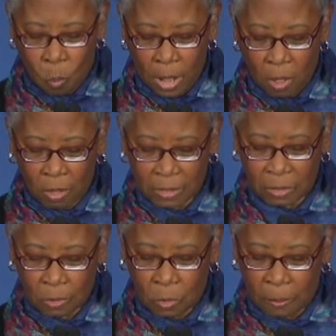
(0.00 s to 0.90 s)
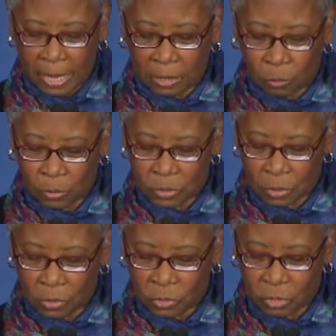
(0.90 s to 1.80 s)
We also made a
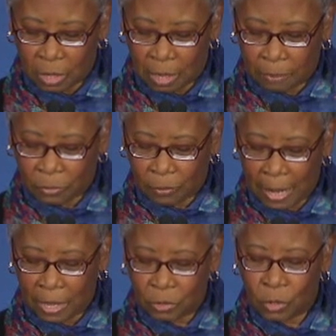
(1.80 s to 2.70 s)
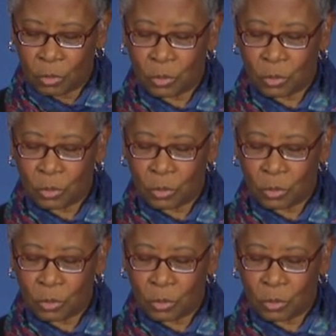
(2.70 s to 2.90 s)
research grant